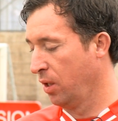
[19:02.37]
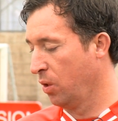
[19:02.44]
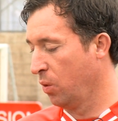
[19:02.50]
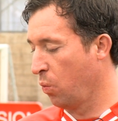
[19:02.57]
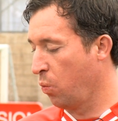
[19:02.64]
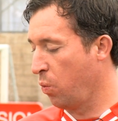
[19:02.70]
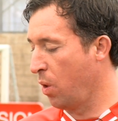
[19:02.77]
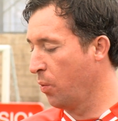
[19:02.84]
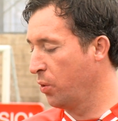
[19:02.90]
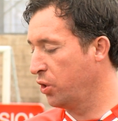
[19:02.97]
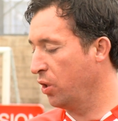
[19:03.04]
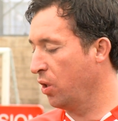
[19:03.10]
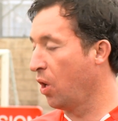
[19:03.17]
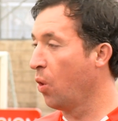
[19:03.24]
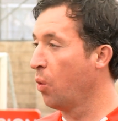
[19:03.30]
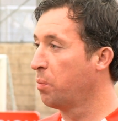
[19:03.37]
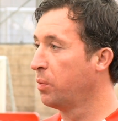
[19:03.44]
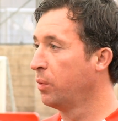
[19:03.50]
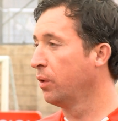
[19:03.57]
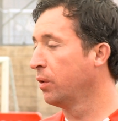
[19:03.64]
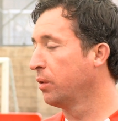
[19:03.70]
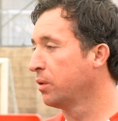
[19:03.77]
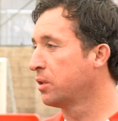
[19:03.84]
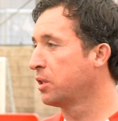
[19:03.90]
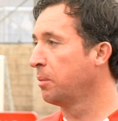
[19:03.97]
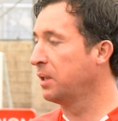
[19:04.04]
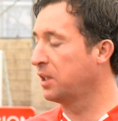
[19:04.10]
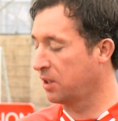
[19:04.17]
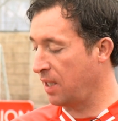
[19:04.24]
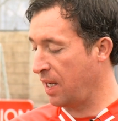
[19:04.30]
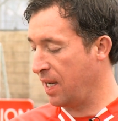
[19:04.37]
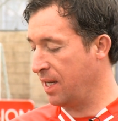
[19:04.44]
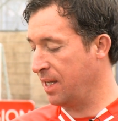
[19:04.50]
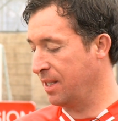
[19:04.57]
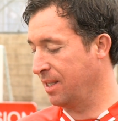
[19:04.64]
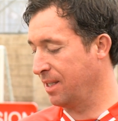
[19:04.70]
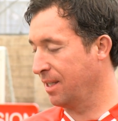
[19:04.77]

you know, what would you hope to be saying